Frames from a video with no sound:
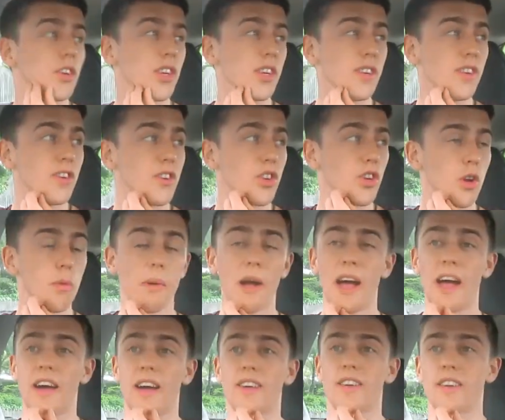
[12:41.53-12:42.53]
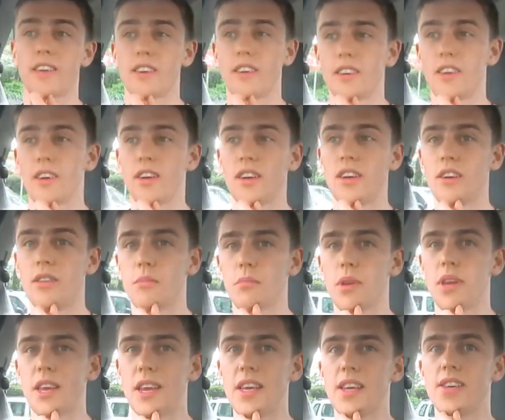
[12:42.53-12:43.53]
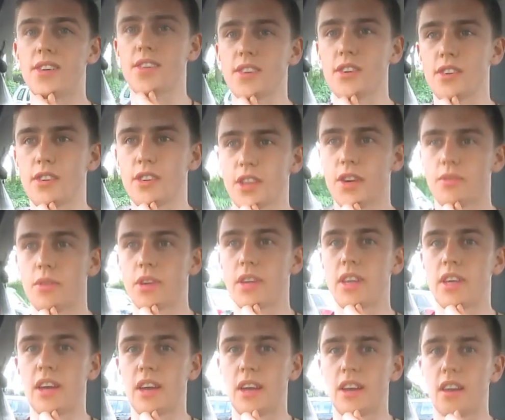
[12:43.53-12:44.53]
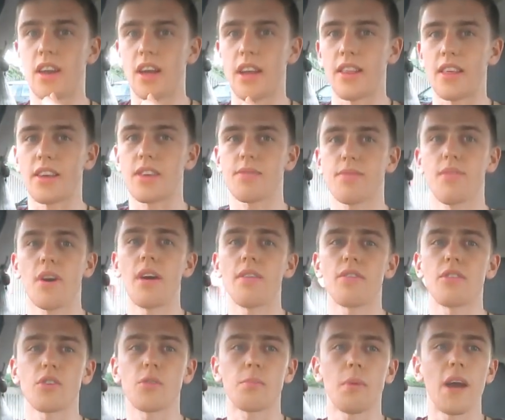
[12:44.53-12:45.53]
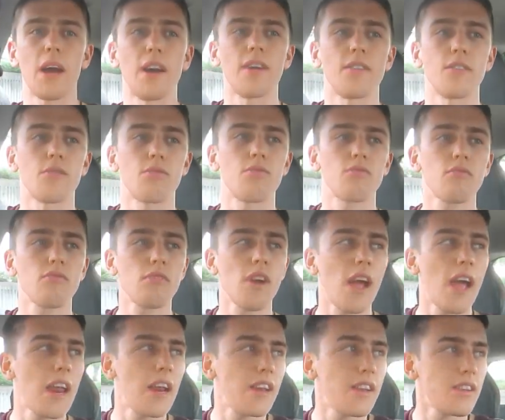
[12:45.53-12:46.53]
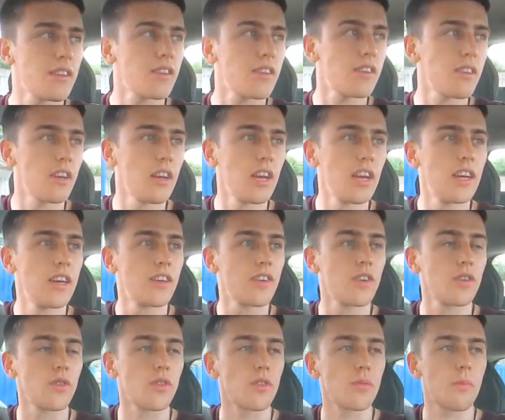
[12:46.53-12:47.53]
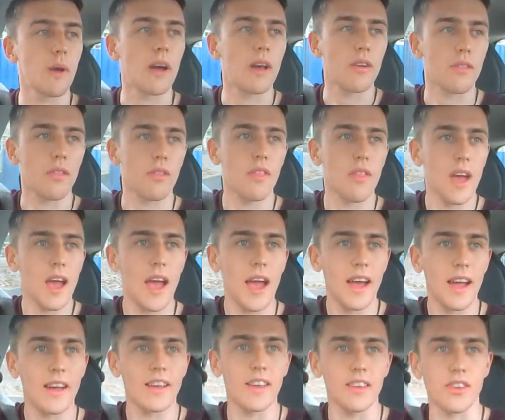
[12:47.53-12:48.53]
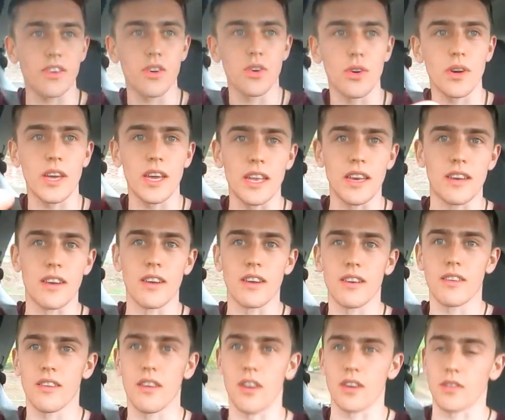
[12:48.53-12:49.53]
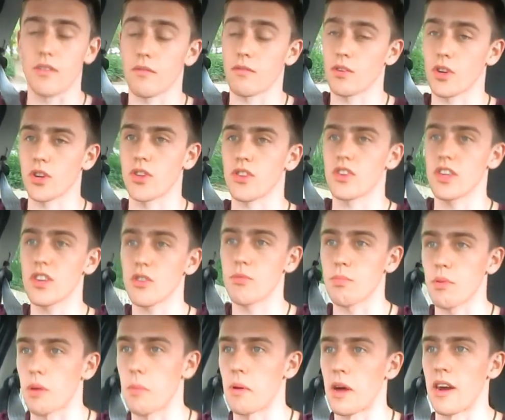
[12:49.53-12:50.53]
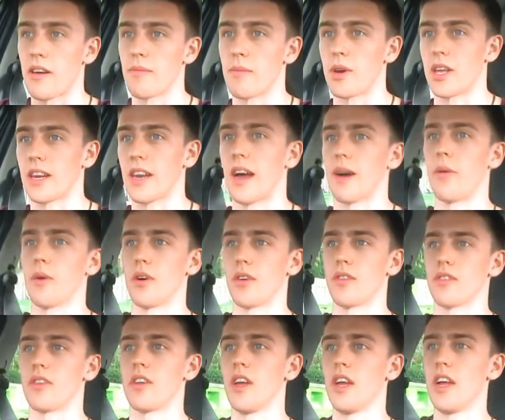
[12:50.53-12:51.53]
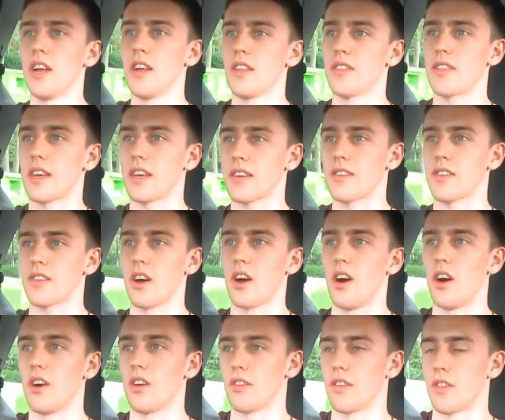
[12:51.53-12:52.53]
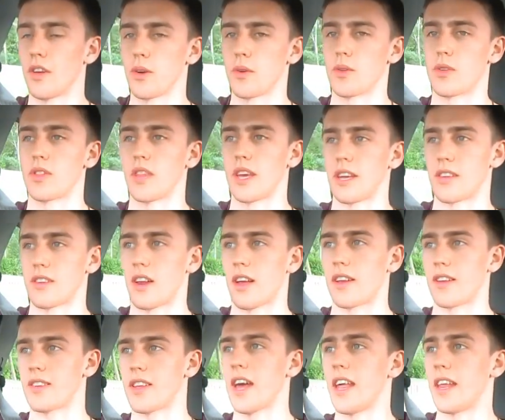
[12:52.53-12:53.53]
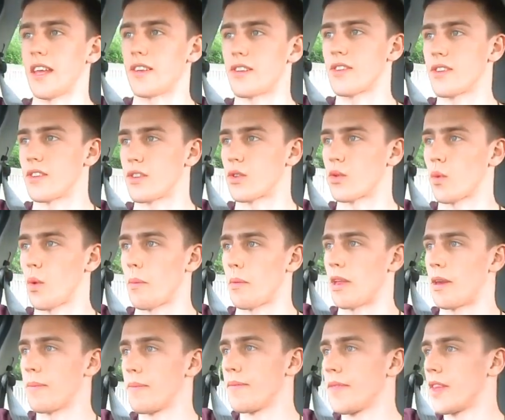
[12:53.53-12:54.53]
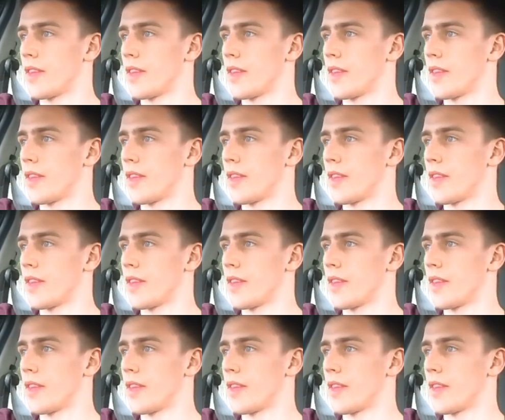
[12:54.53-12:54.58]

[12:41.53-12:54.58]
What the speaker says: Isn't too bad, but it is, considering that, like, that's £500 rent, £200 of that. You're talking a considerable amount of money now on things that aren't those things, like tennis and swimming.